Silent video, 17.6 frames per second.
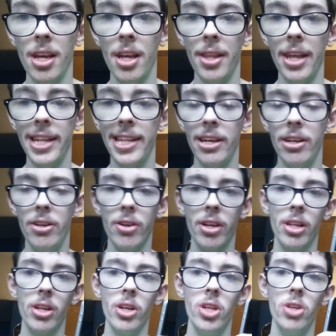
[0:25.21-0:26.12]
That's how you
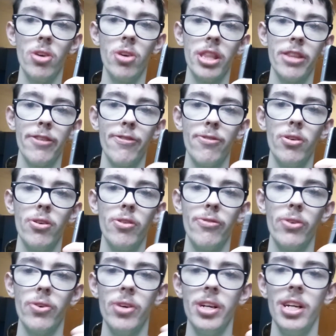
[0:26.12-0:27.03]
can know you got the
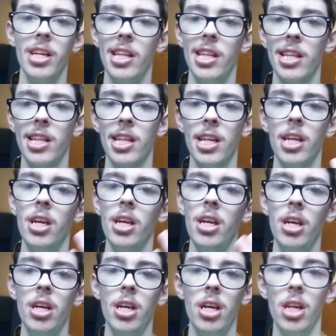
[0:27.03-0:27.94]
phone 4S.
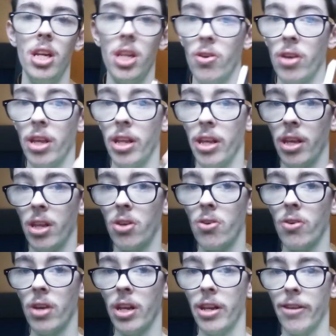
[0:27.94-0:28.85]
Don't
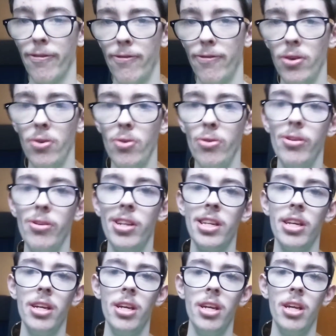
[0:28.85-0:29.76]
get it
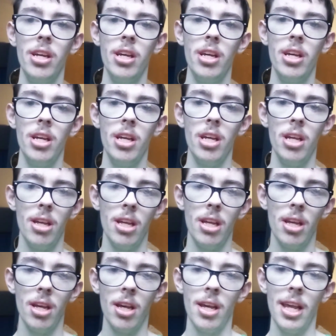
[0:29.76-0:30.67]
confused.
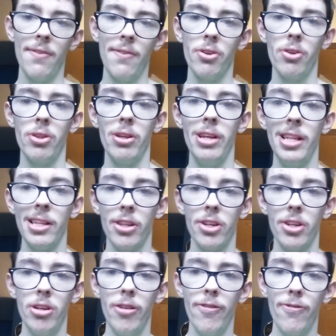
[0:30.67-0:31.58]
Even though these are
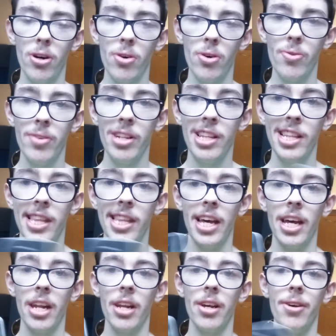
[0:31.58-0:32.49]
the two phones
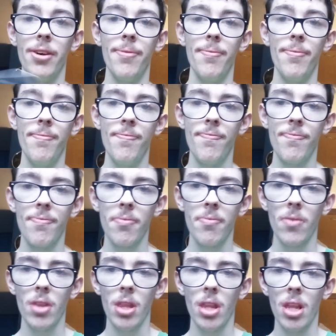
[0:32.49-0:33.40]
that
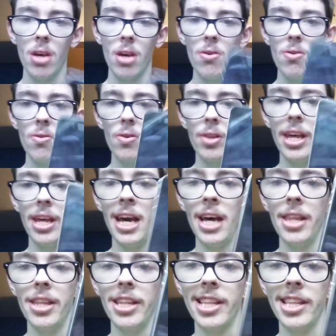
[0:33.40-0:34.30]

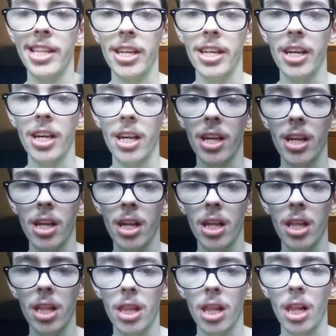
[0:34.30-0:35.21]
had this
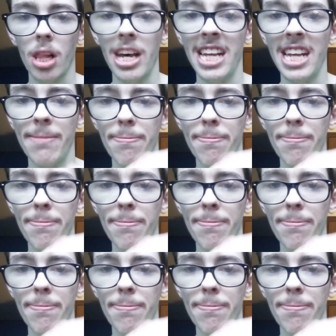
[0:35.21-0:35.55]
glass